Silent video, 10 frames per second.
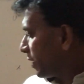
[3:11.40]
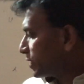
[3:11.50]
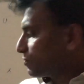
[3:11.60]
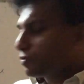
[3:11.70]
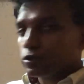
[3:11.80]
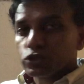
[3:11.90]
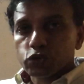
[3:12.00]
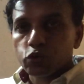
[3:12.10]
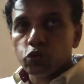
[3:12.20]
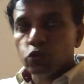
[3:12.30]
x for
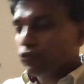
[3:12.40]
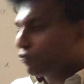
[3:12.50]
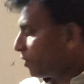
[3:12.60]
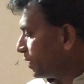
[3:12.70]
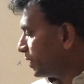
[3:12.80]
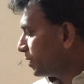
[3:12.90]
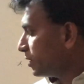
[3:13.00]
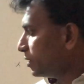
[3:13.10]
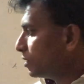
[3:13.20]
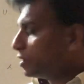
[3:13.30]
2, find the
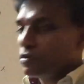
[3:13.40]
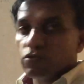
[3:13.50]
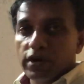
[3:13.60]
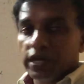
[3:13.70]
y